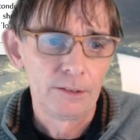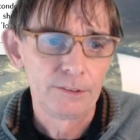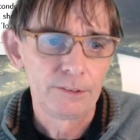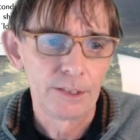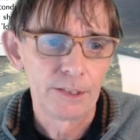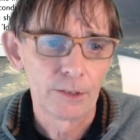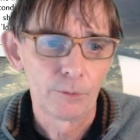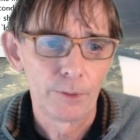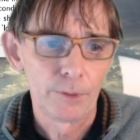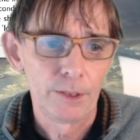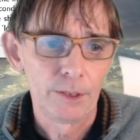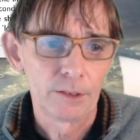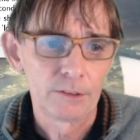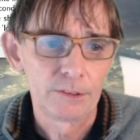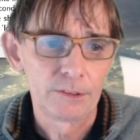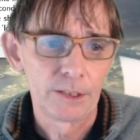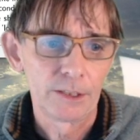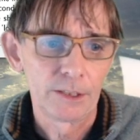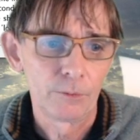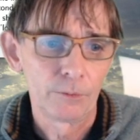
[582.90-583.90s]
0 here,
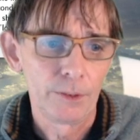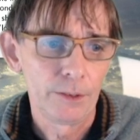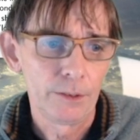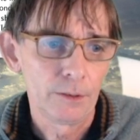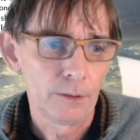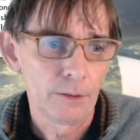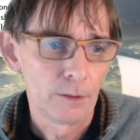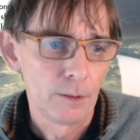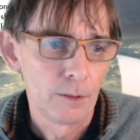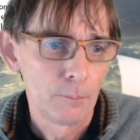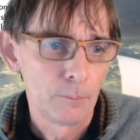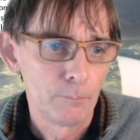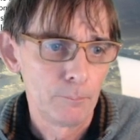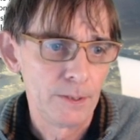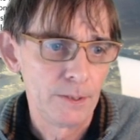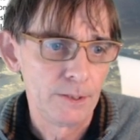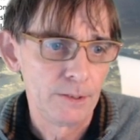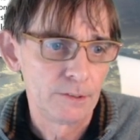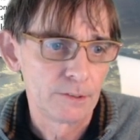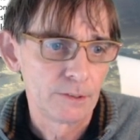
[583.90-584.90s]
0 here
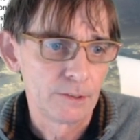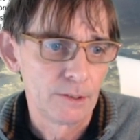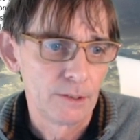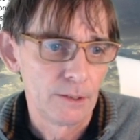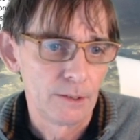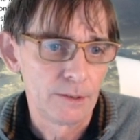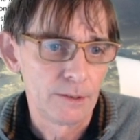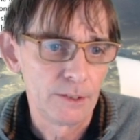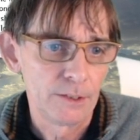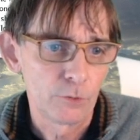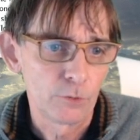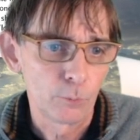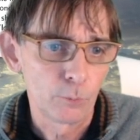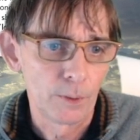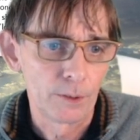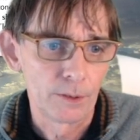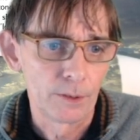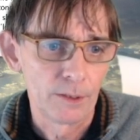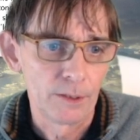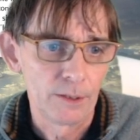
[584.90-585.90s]
means this
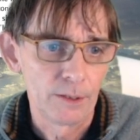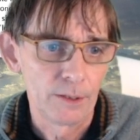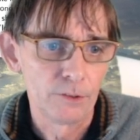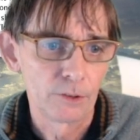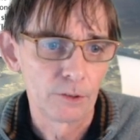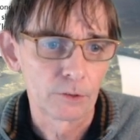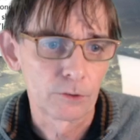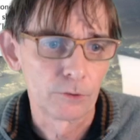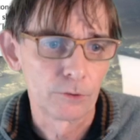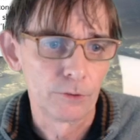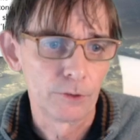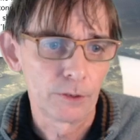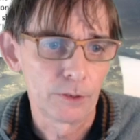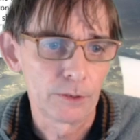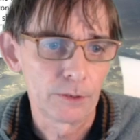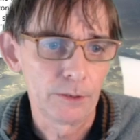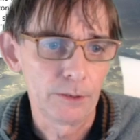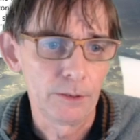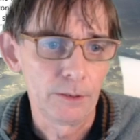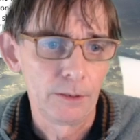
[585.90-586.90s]
one is not
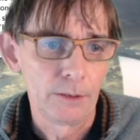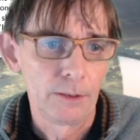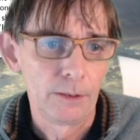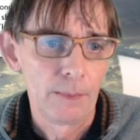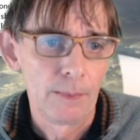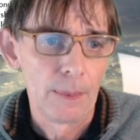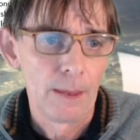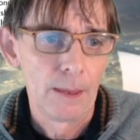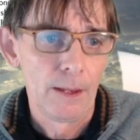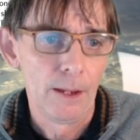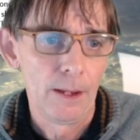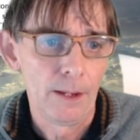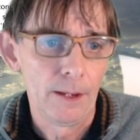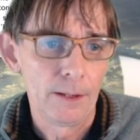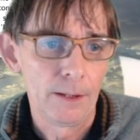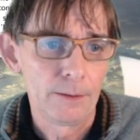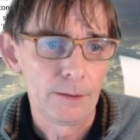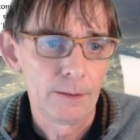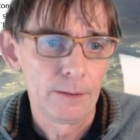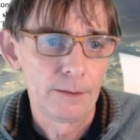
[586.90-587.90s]
conducting
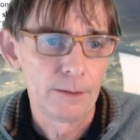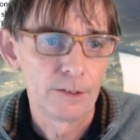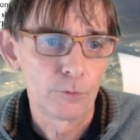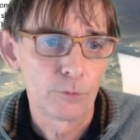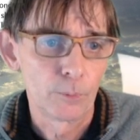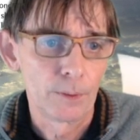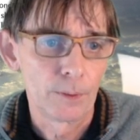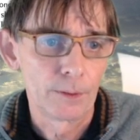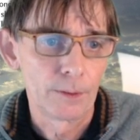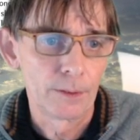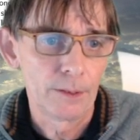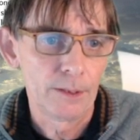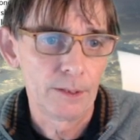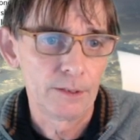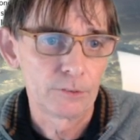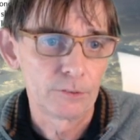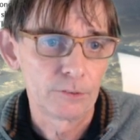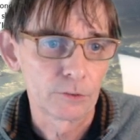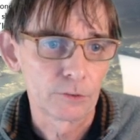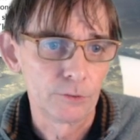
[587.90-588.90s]
and this one
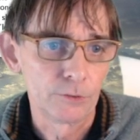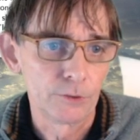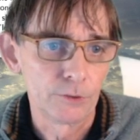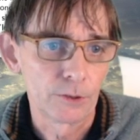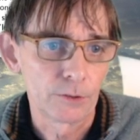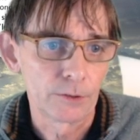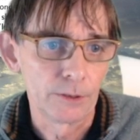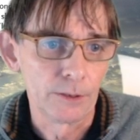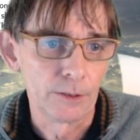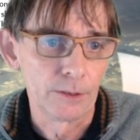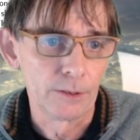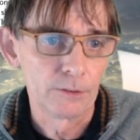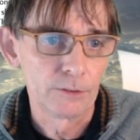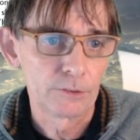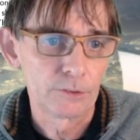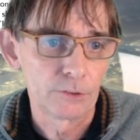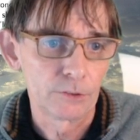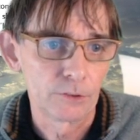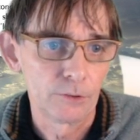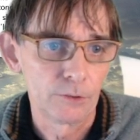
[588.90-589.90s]
is conducting.
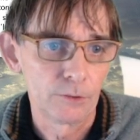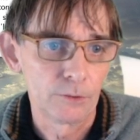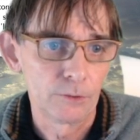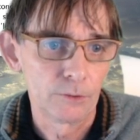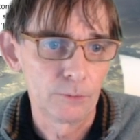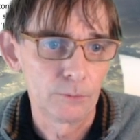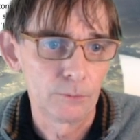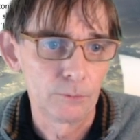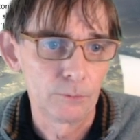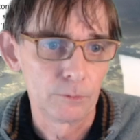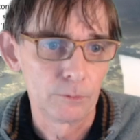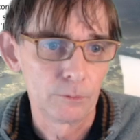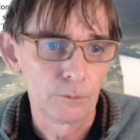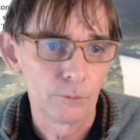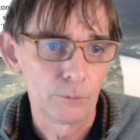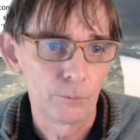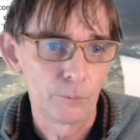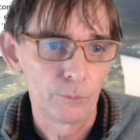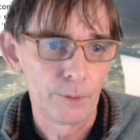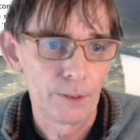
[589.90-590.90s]
So
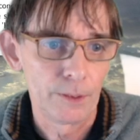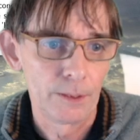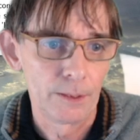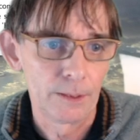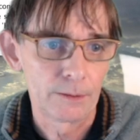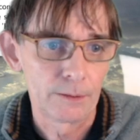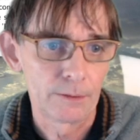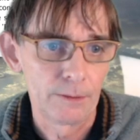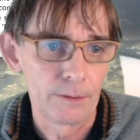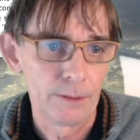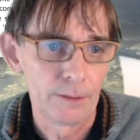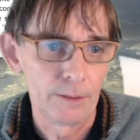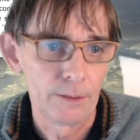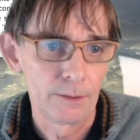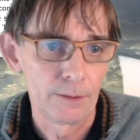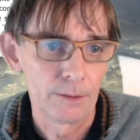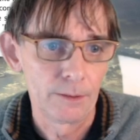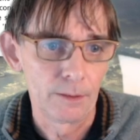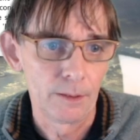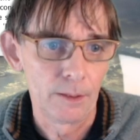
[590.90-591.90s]
we get
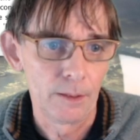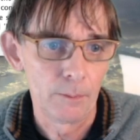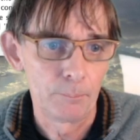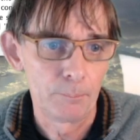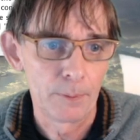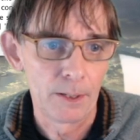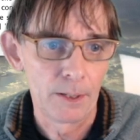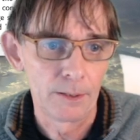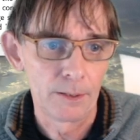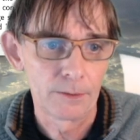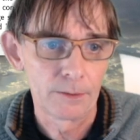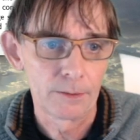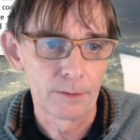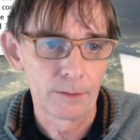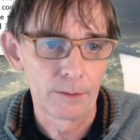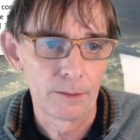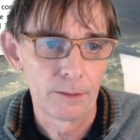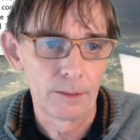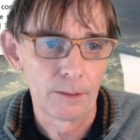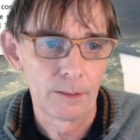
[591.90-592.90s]
here a
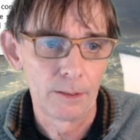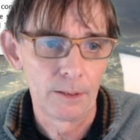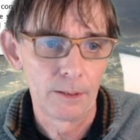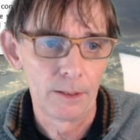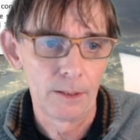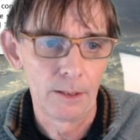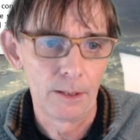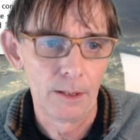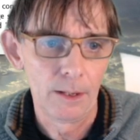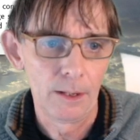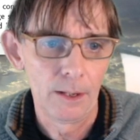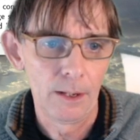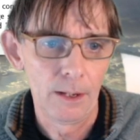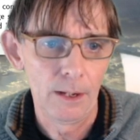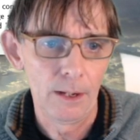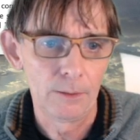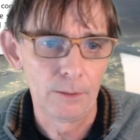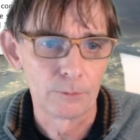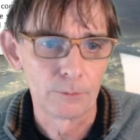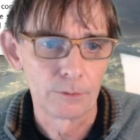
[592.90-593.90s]
path
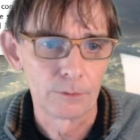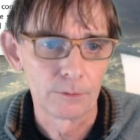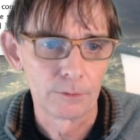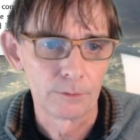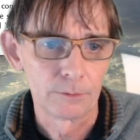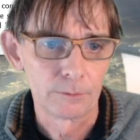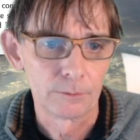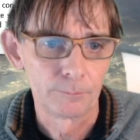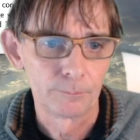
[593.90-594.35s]
out.